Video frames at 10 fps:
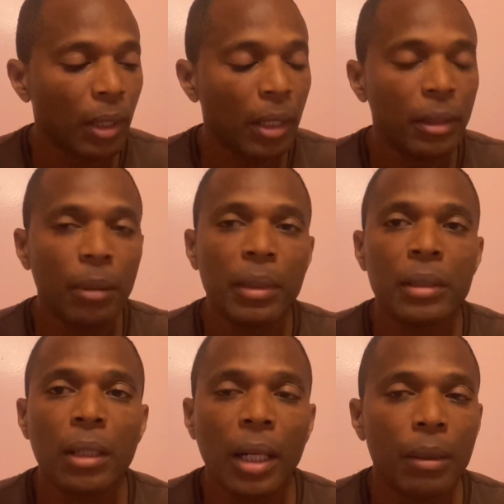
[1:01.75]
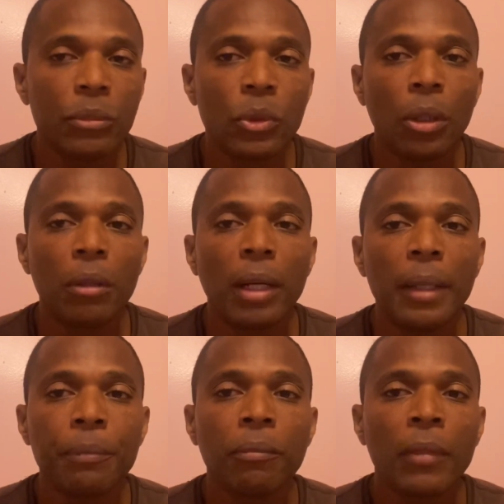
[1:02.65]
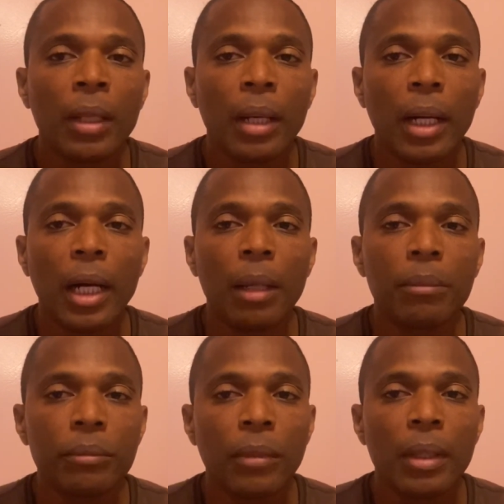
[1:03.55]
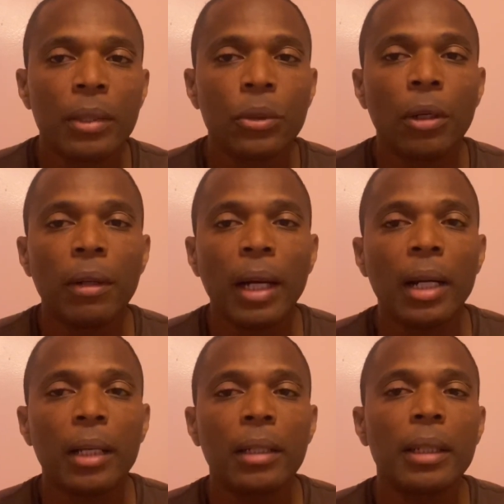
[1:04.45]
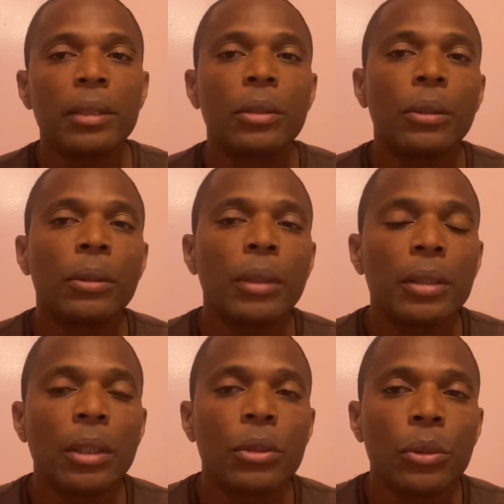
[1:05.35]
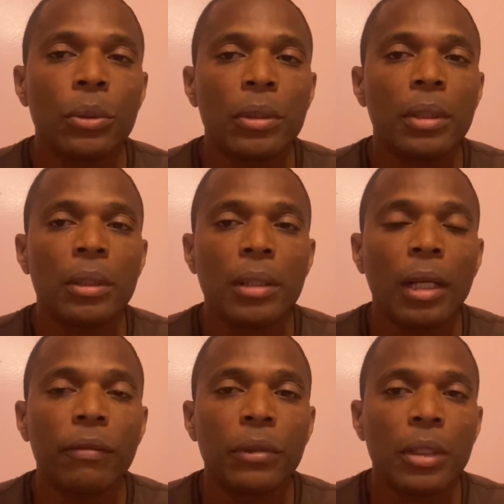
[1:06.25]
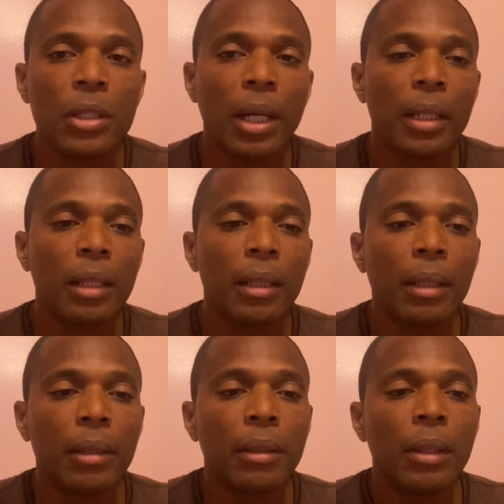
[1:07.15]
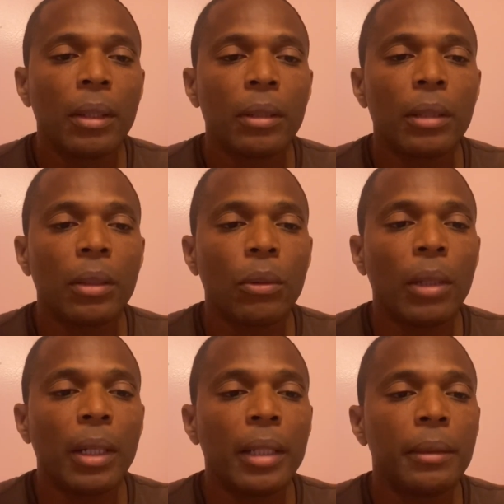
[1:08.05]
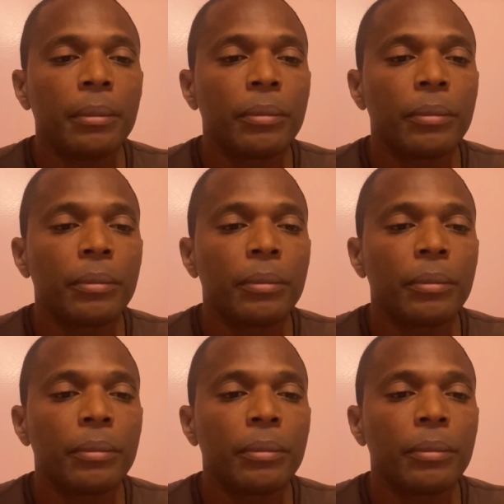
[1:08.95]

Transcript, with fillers: Her name is um, Dora. Um, Dora, I'm going to let you introduce yourself to the channel here. You can go ahead.